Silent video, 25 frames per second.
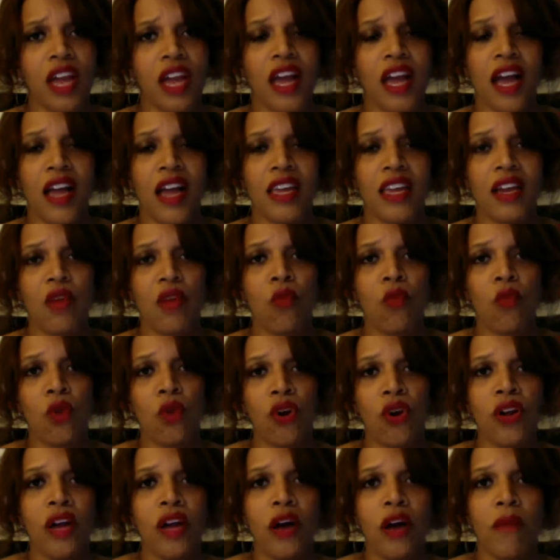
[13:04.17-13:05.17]
I can't
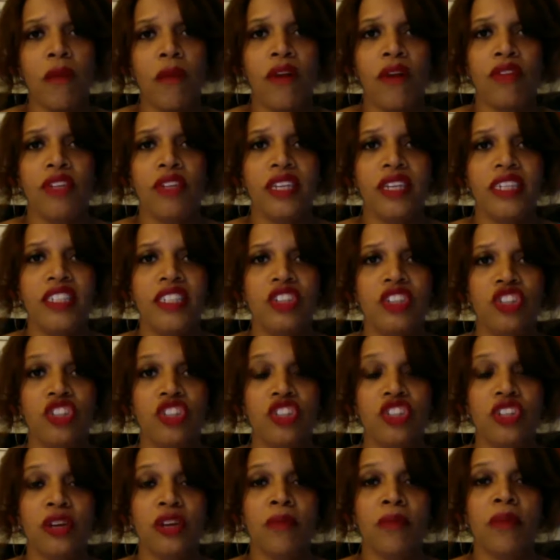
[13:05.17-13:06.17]
work out my
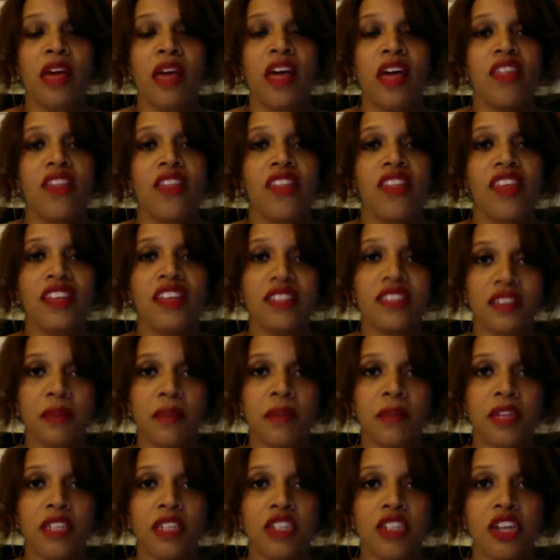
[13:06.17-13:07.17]
relationship, then that's
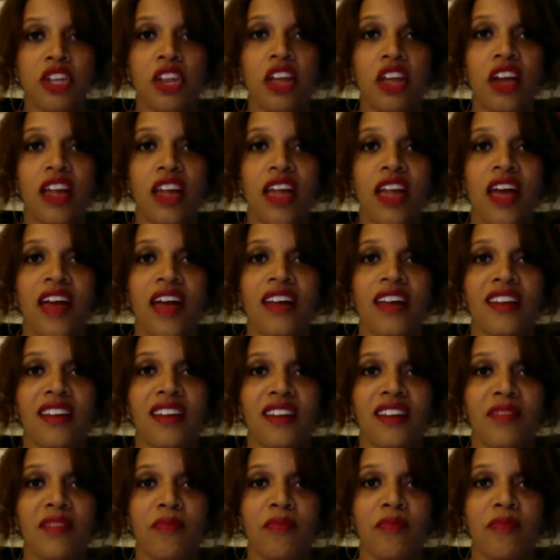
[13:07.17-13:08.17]
something to look at.
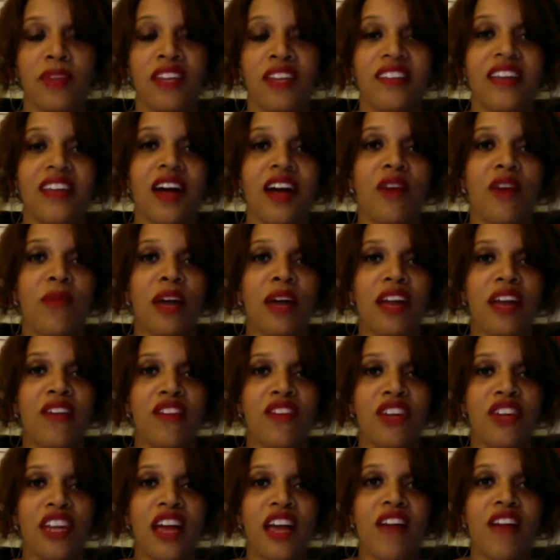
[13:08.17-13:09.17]
Because how am I
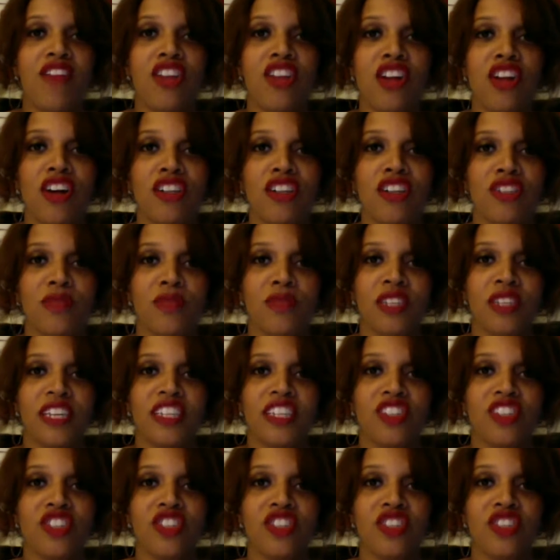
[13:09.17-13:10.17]
ever going to have a long-term
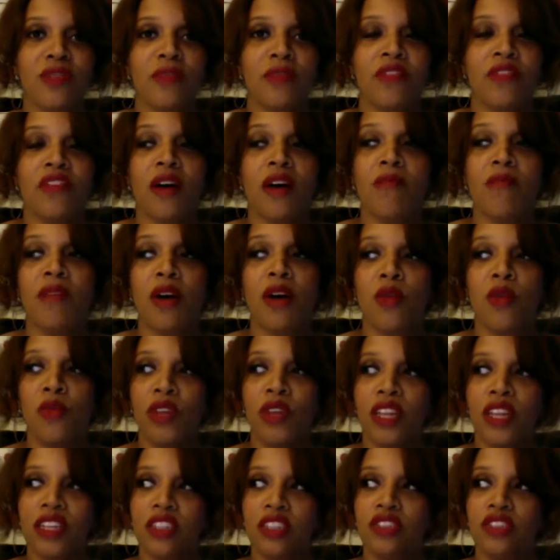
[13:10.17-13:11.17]
relationship if I'm not
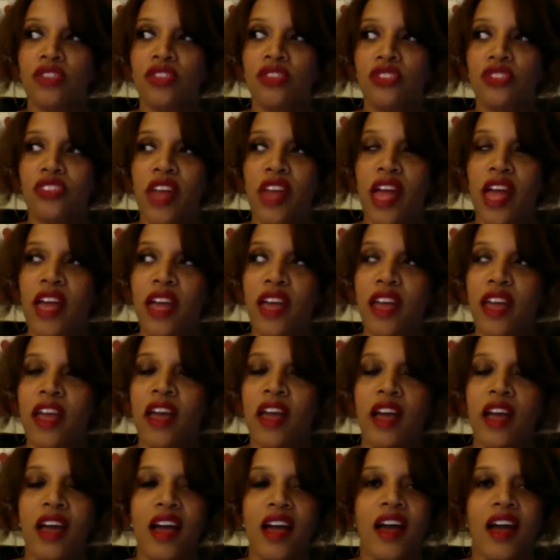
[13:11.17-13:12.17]
willing to say,
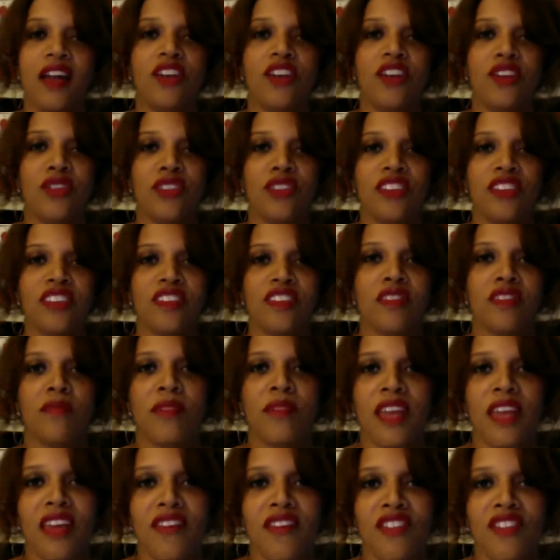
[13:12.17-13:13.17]
you know, this is a
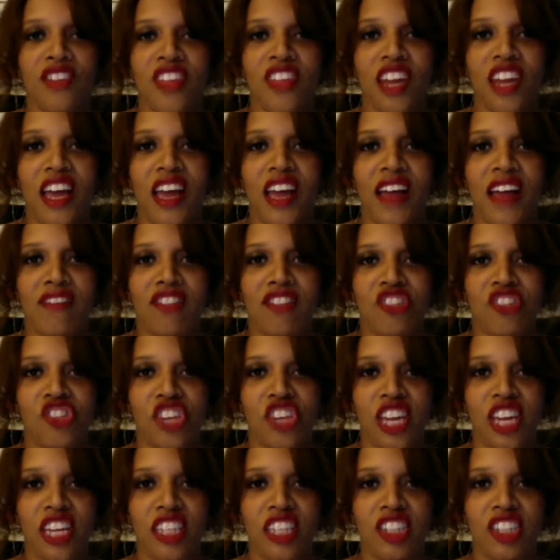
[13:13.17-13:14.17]
behavior that I have to
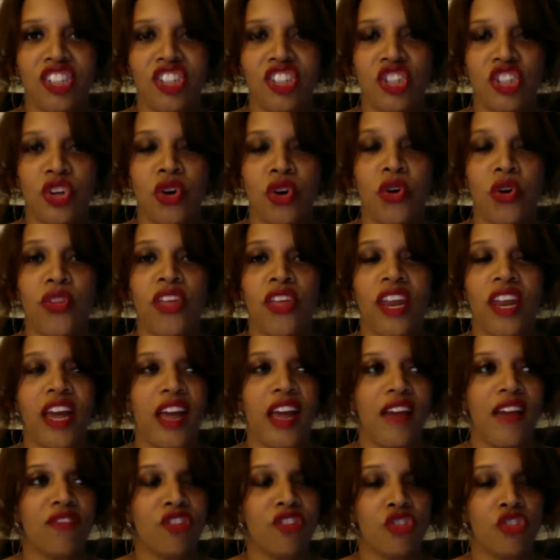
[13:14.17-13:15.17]
change or that I
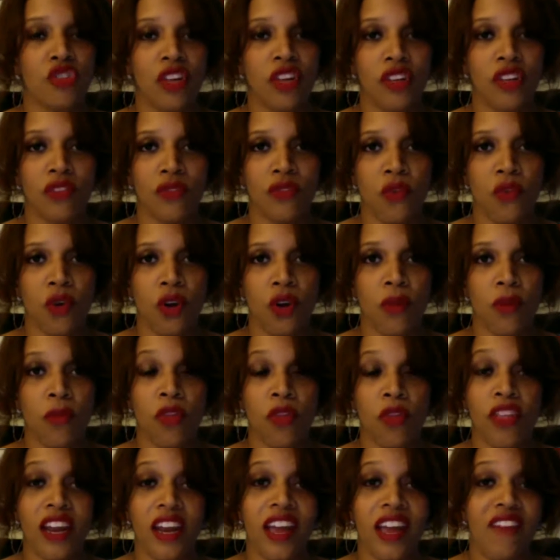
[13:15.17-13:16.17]
have to transform,
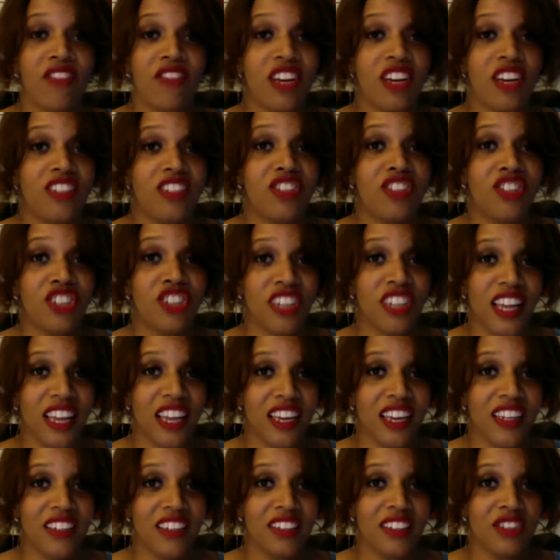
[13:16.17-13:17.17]
or that I have to
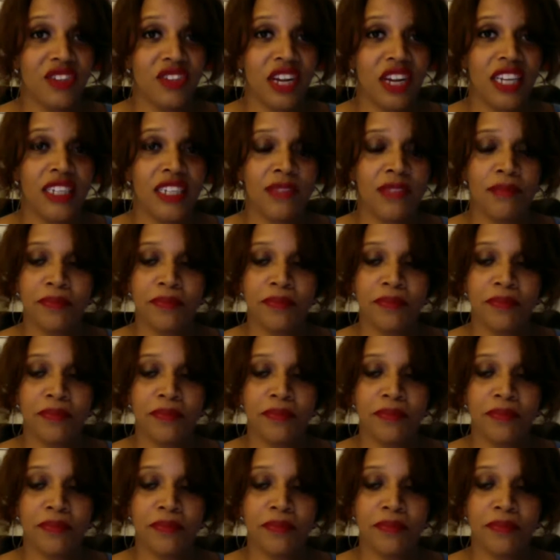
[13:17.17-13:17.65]
understand, right?